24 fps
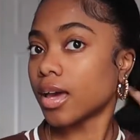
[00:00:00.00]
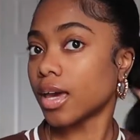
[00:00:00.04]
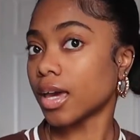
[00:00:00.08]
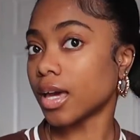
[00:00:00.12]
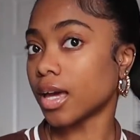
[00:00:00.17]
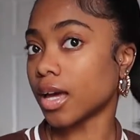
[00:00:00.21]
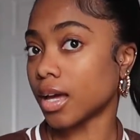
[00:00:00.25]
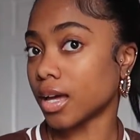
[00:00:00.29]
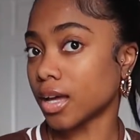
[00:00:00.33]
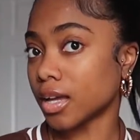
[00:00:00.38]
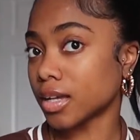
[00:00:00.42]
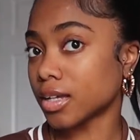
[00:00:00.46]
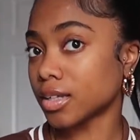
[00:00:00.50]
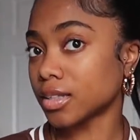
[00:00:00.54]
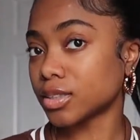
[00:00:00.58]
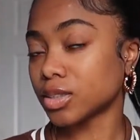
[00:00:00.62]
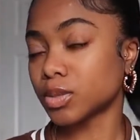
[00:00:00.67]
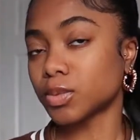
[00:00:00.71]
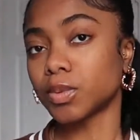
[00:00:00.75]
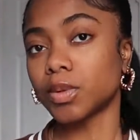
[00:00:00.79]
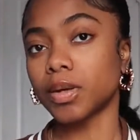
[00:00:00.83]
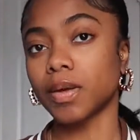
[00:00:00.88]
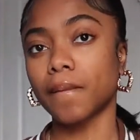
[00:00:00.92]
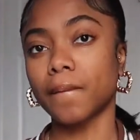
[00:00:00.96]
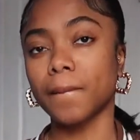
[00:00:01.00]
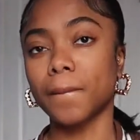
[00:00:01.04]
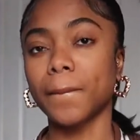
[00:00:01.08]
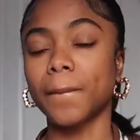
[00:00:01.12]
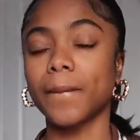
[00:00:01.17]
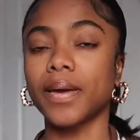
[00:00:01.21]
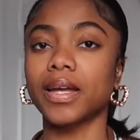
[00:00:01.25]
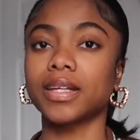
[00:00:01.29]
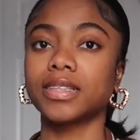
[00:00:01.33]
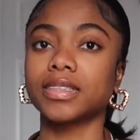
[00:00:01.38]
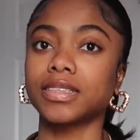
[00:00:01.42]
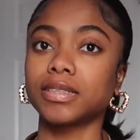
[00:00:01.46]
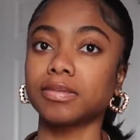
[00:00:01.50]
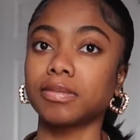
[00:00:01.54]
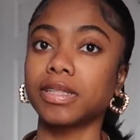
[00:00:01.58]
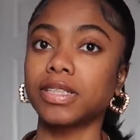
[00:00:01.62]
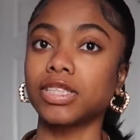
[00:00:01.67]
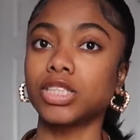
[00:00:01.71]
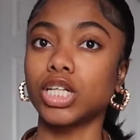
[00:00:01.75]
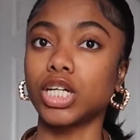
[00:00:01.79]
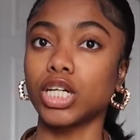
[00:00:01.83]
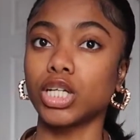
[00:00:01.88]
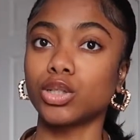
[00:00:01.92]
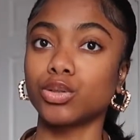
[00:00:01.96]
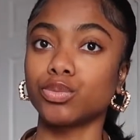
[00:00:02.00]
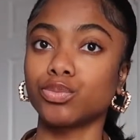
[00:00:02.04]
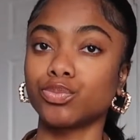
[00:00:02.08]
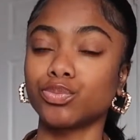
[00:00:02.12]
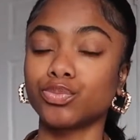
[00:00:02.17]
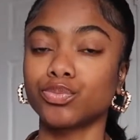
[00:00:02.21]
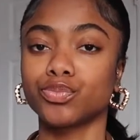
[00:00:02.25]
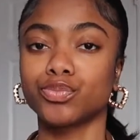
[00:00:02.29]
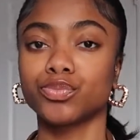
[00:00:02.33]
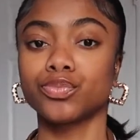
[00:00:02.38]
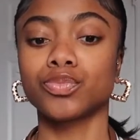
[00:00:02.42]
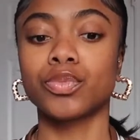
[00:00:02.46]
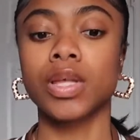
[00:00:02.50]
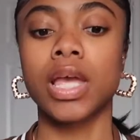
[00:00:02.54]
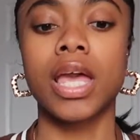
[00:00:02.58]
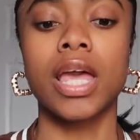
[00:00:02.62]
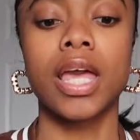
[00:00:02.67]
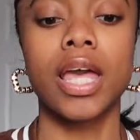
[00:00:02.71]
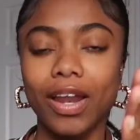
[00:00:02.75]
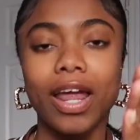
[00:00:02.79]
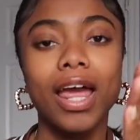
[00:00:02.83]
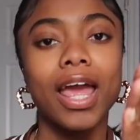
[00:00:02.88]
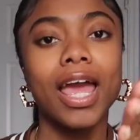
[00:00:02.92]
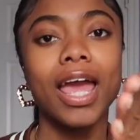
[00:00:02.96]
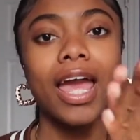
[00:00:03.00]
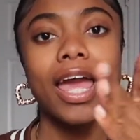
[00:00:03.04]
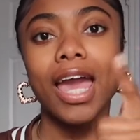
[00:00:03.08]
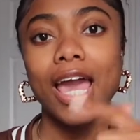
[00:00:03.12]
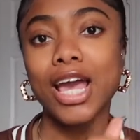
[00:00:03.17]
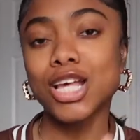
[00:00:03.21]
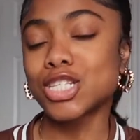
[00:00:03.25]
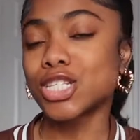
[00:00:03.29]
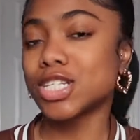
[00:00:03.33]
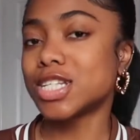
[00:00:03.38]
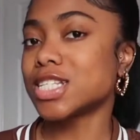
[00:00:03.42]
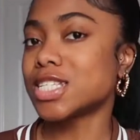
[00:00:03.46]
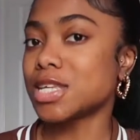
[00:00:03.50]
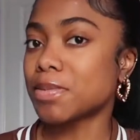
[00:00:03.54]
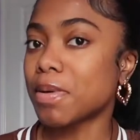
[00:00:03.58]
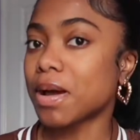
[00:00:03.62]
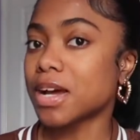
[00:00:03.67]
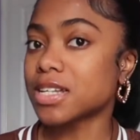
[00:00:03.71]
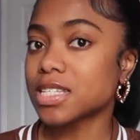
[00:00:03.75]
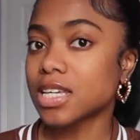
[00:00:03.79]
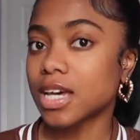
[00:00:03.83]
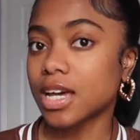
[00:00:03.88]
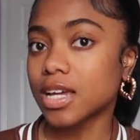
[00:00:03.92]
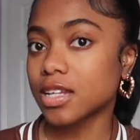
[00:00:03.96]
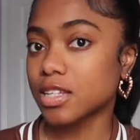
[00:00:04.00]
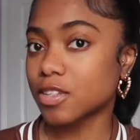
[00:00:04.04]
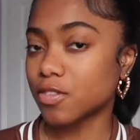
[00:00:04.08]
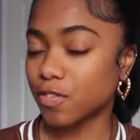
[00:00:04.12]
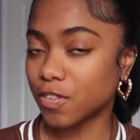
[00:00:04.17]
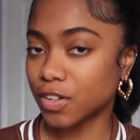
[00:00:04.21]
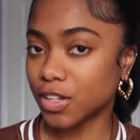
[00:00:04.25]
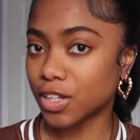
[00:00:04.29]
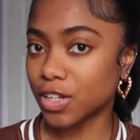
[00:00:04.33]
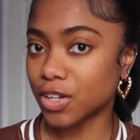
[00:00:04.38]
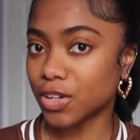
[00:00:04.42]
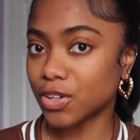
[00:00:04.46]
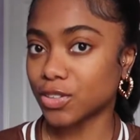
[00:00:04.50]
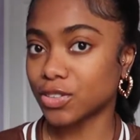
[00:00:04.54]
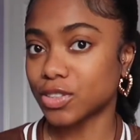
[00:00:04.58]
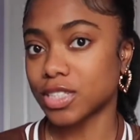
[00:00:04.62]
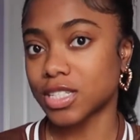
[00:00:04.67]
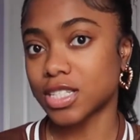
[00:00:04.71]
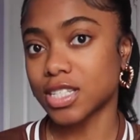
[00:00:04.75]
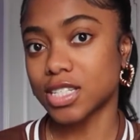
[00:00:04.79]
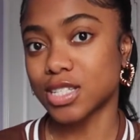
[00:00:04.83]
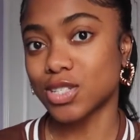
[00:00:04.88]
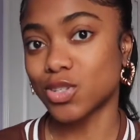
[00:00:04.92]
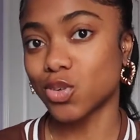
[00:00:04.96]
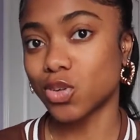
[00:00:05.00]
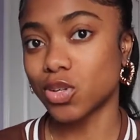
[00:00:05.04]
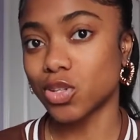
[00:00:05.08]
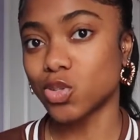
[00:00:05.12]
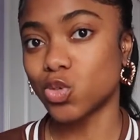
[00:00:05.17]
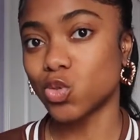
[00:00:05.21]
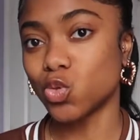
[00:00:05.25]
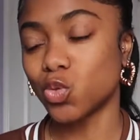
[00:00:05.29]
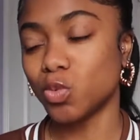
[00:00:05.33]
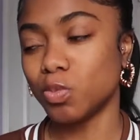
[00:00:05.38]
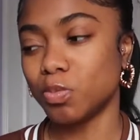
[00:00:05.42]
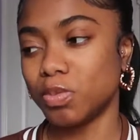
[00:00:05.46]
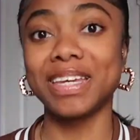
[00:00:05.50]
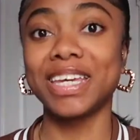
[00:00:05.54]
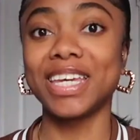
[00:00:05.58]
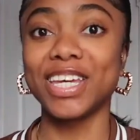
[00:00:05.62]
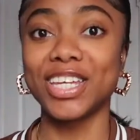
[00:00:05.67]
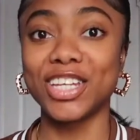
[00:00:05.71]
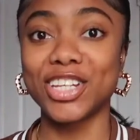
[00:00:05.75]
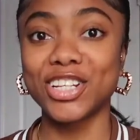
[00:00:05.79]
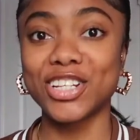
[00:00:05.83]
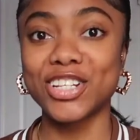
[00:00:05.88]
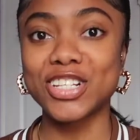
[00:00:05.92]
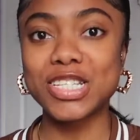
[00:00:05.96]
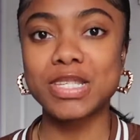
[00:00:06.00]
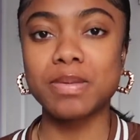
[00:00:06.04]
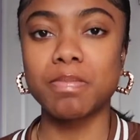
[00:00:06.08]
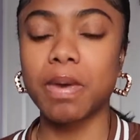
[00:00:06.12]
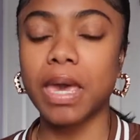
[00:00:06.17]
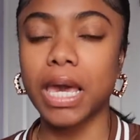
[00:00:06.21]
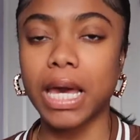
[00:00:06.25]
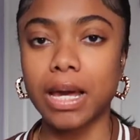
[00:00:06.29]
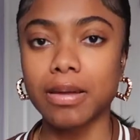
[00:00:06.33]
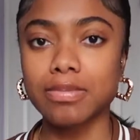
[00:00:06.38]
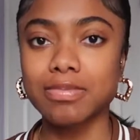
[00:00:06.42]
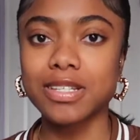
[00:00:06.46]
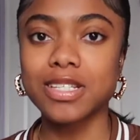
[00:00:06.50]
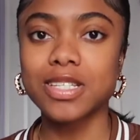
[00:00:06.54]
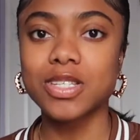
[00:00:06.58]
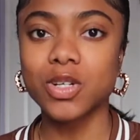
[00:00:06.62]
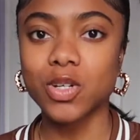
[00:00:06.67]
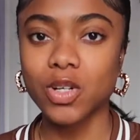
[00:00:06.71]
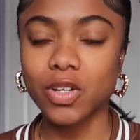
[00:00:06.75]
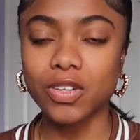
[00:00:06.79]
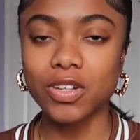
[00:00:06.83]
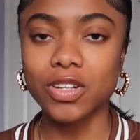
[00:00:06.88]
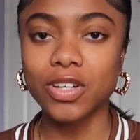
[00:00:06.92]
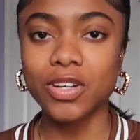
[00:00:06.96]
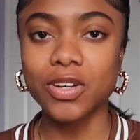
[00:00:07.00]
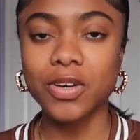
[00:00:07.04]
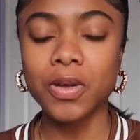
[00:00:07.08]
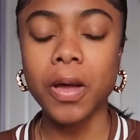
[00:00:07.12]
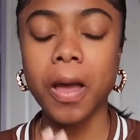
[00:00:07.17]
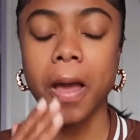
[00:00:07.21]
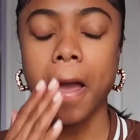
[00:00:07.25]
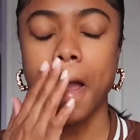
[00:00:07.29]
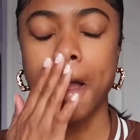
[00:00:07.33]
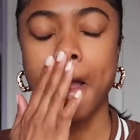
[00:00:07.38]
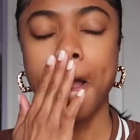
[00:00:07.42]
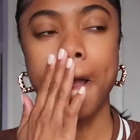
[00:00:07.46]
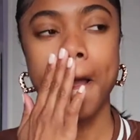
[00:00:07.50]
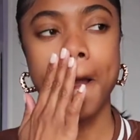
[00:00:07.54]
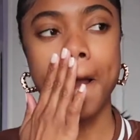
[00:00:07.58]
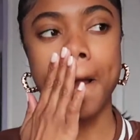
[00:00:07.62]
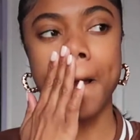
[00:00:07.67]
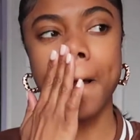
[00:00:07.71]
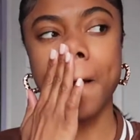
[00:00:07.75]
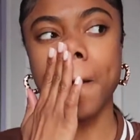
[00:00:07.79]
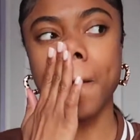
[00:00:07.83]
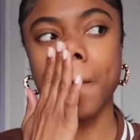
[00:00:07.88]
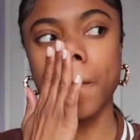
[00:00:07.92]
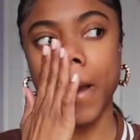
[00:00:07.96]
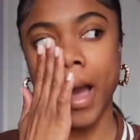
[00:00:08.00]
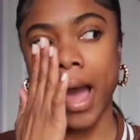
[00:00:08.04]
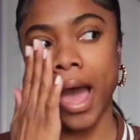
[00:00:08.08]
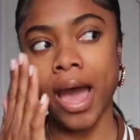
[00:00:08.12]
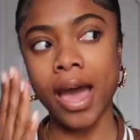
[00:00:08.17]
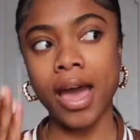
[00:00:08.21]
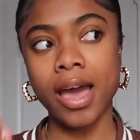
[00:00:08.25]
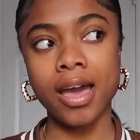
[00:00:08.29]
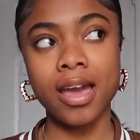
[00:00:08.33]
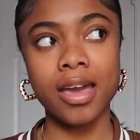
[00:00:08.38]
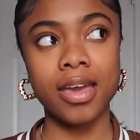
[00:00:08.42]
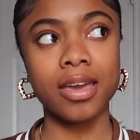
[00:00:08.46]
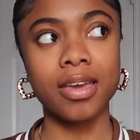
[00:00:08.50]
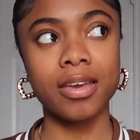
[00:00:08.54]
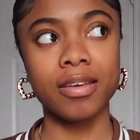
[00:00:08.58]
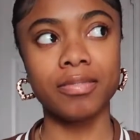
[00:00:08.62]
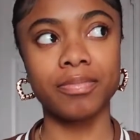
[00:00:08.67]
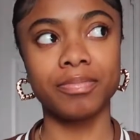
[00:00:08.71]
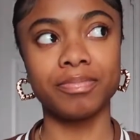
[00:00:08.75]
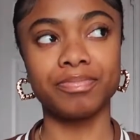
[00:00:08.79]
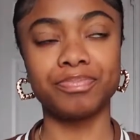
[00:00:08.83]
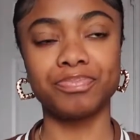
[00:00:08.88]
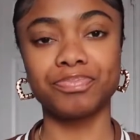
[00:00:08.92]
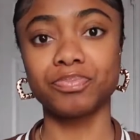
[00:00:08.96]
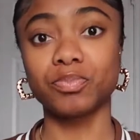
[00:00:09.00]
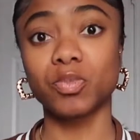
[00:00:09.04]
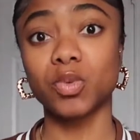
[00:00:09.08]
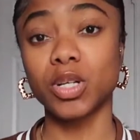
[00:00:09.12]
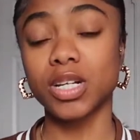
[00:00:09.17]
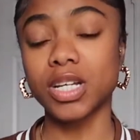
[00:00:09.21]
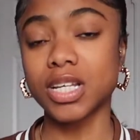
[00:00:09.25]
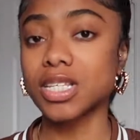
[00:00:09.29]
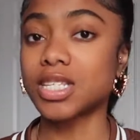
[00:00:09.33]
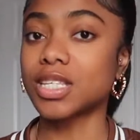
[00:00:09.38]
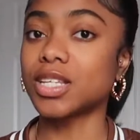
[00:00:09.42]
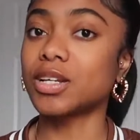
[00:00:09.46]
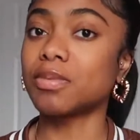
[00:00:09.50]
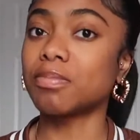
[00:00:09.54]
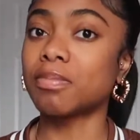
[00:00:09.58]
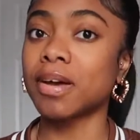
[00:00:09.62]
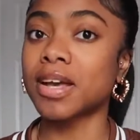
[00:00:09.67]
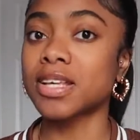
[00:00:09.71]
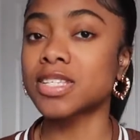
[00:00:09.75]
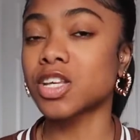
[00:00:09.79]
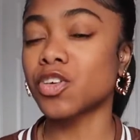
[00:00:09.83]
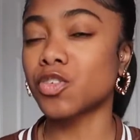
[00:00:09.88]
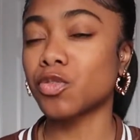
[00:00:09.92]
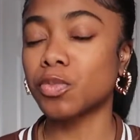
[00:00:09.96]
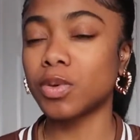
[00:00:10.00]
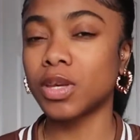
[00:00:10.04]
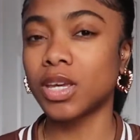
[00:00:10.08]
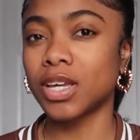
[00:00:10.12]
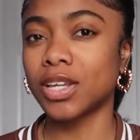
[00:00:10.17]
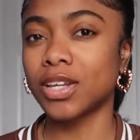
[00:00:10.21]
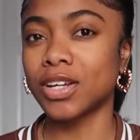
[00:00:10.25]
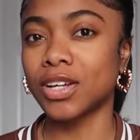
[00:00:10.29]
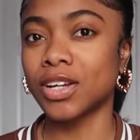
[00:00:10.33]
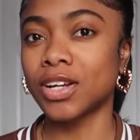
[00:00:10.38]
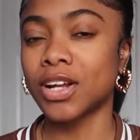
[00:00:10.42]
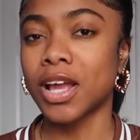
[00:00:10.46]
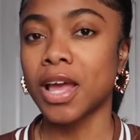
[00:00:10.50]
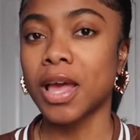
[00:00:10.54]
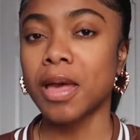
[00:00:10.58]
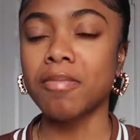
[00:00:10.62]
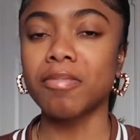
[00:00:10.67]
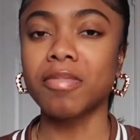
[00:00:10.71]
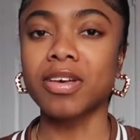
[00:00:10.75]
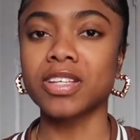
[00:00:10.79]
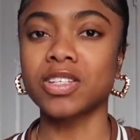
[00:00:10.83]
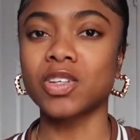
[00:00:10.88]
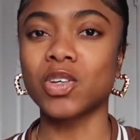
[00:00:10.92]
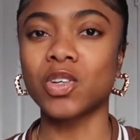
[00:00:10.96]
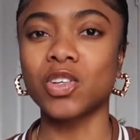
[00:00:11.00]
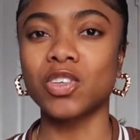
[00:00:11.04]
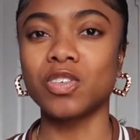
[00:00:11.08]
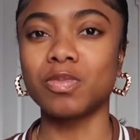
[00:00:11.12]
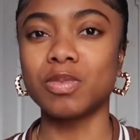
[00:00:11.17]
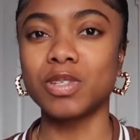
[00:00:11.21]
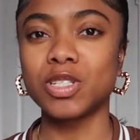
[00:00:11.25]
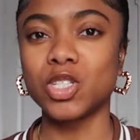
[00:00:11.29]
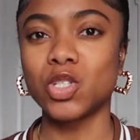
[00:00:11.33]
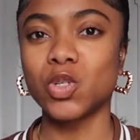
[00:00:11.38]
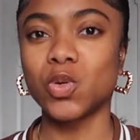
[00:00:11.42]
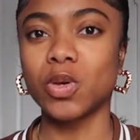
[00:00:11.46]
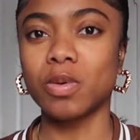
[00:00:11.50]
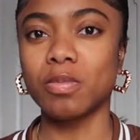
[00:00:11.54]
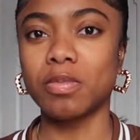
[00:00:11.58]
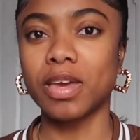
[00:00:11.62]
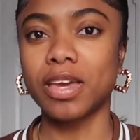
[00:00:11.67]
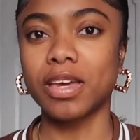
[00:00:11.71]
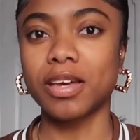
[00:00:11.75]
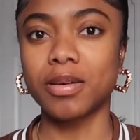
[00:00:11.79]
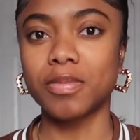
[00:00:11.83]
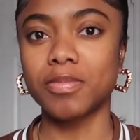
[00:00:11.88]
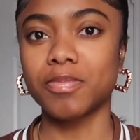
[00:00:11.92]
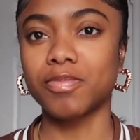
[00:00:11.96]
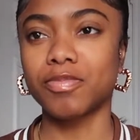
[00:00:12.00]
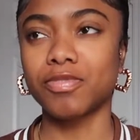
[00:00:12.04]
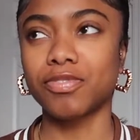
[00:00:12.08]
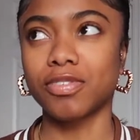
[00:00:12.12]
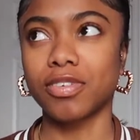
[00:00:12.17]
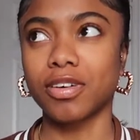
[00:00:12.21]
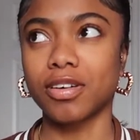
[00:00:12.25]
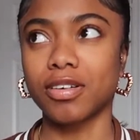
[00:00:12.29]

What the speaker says: Hey guys, welcome back to my channel. As you can see by the title of this video, this is going to be beginner's makeup tutorial. I would consider myself a beginner because I've only been doing makeup